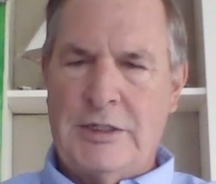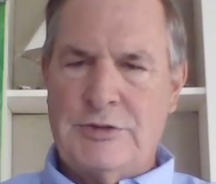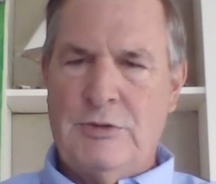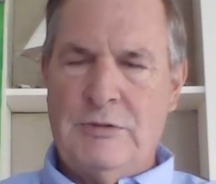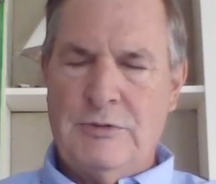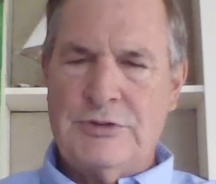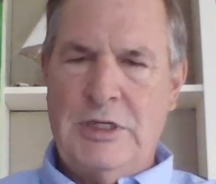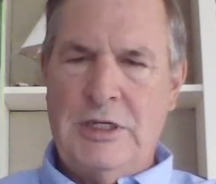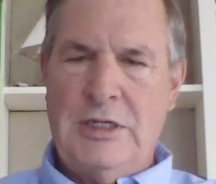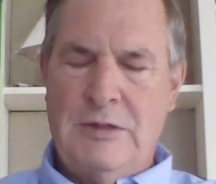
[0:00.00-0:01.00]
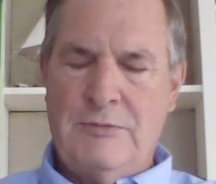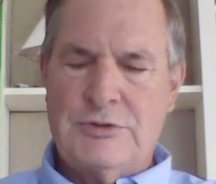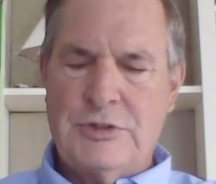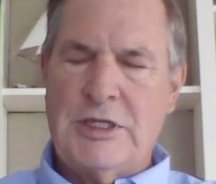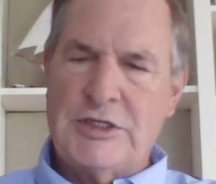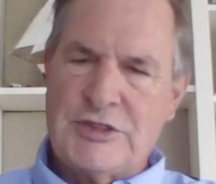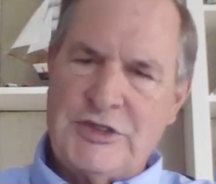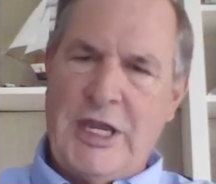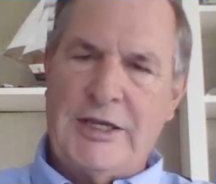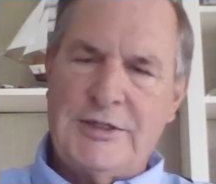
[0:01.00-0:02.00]
so it was a
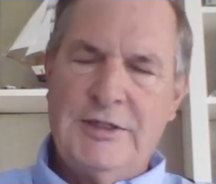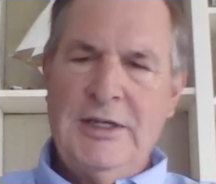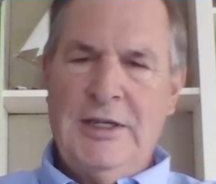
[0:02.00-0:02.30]
cassette.